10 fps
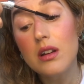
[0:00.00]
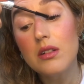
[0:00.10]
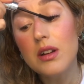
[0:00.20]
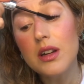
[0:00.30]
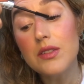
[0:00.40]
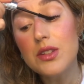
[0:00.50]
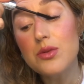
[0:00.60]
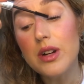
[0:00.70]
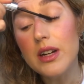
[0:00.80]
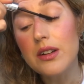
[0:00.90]
I'm kind of
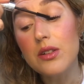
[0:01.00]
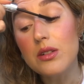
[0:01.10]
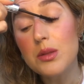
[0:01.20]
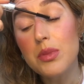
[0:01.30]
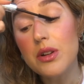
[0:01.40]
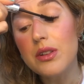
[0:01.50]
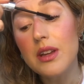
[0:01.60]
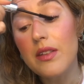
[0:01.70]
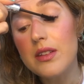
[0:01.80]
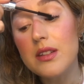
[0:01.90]
struggling not to put it on the other